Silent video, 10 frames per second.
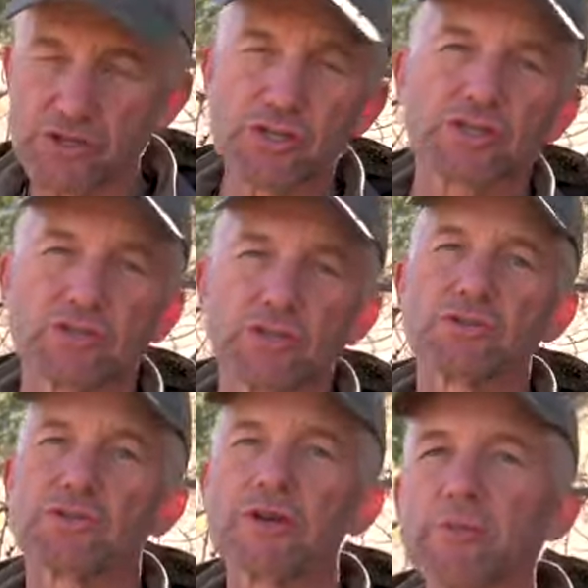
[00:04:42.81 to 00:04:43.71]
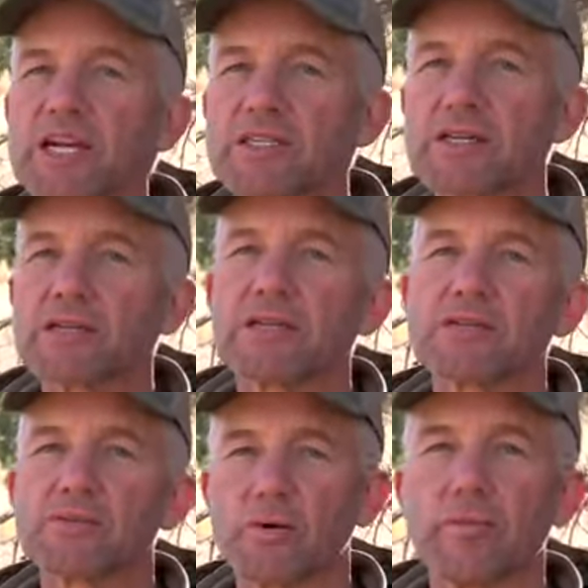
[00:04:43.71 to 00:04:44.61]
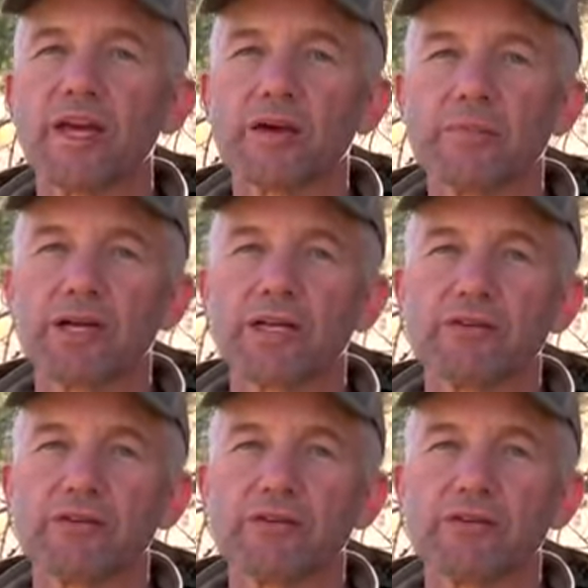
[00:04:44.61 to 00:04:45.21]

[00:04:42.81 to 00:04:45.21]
Just those three basic things will make a big